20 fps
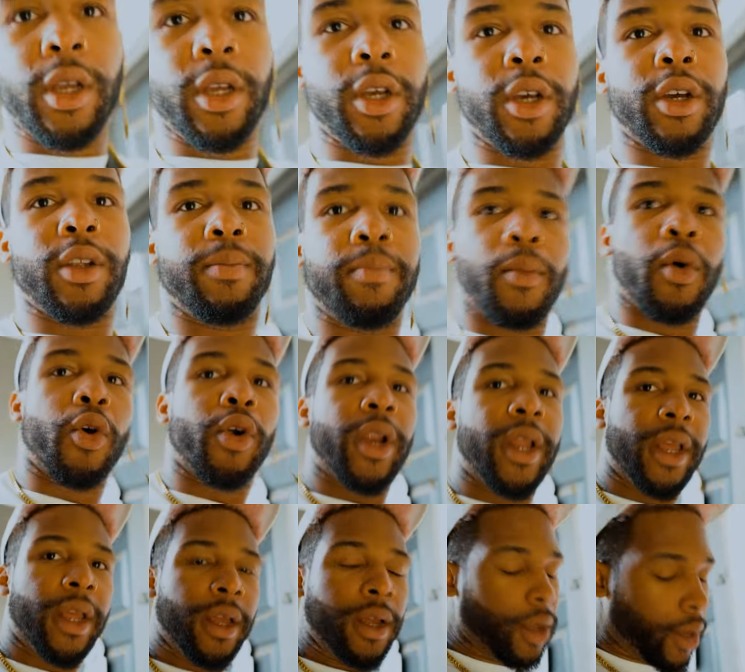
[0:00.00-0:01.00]
Good
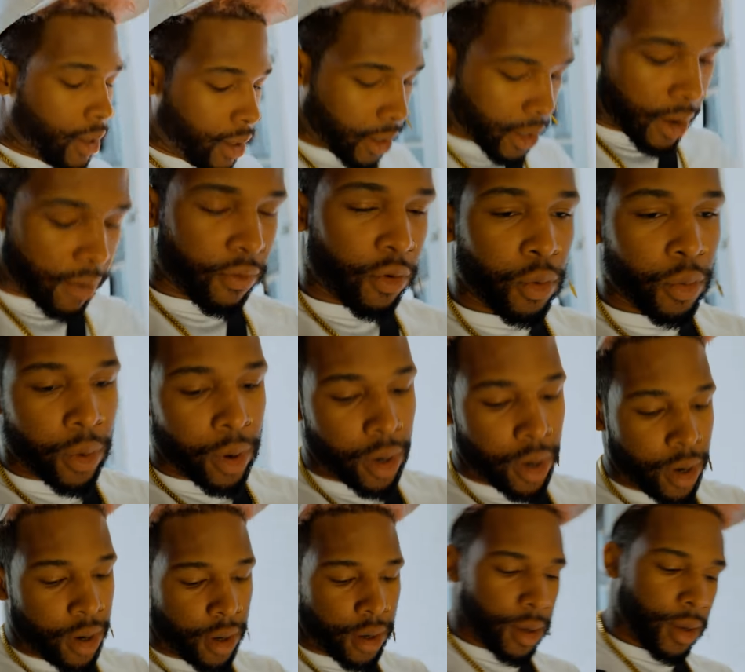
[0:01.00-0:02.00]
morning,
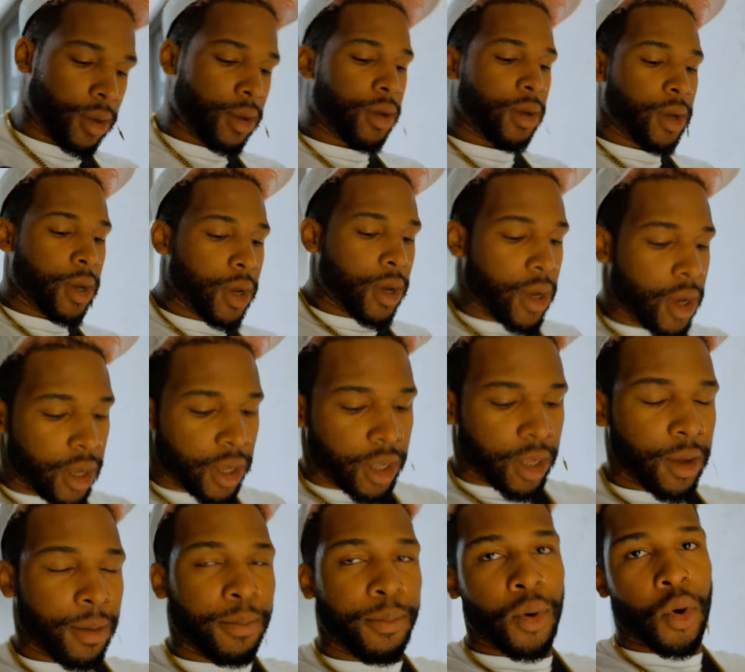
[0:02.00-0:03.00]
everyone.
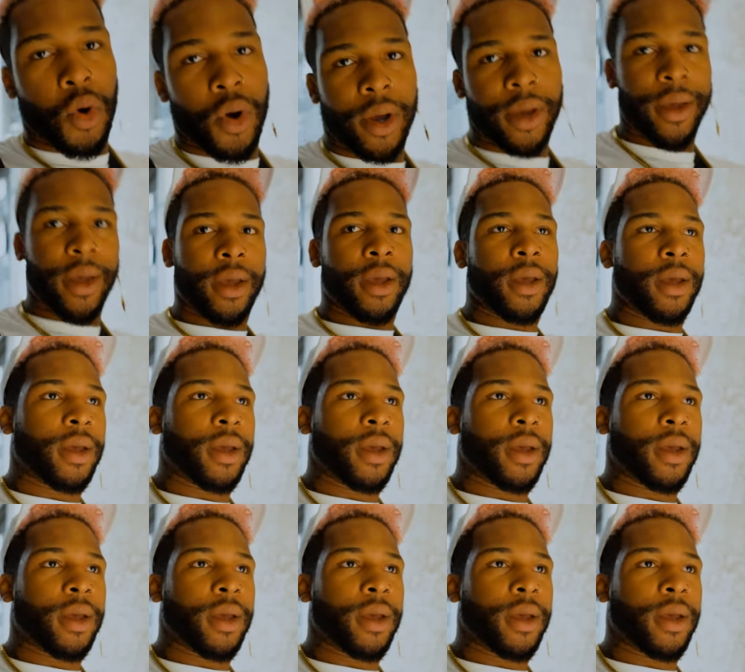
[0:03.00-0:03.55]
Your boy